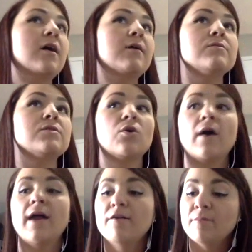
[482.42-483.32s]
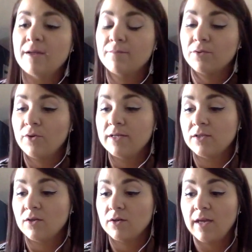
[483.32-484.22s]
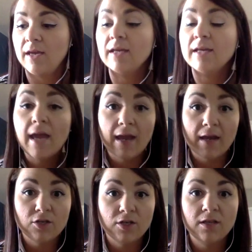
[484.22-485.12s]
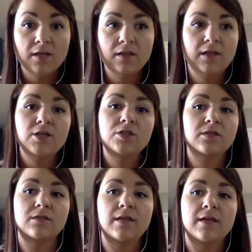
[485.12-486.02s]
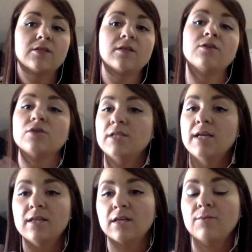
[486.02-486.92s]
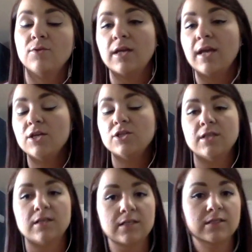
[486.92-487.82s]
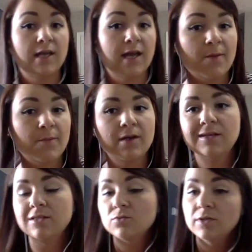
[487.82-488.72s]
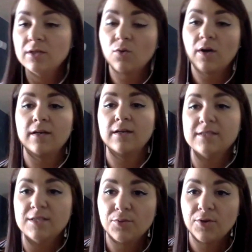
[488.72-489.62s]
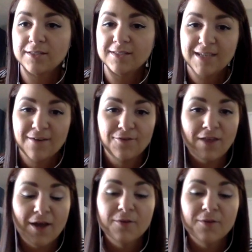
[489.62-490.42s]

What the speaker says: so I have my employees engage, and then they just understand the communication that needs to happen. And it's really quite an easy process after that.